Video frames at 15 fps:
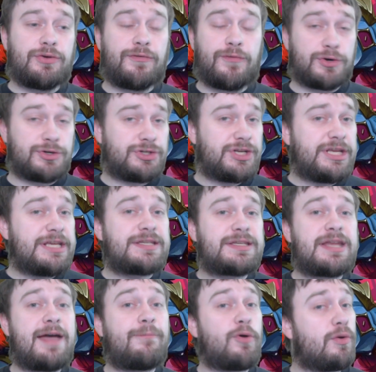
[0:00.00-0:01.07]
your Forge a Key
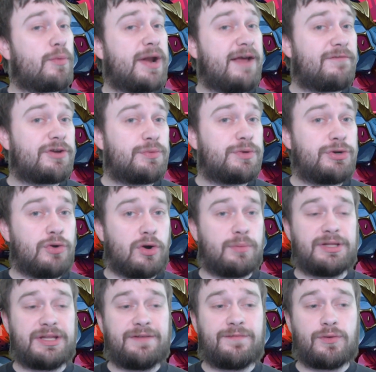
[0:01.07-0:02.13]
step or whenever you would
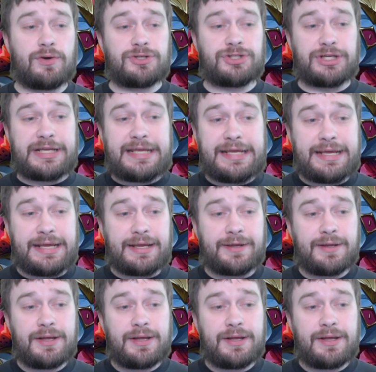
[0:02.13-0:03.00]
normally forge a key.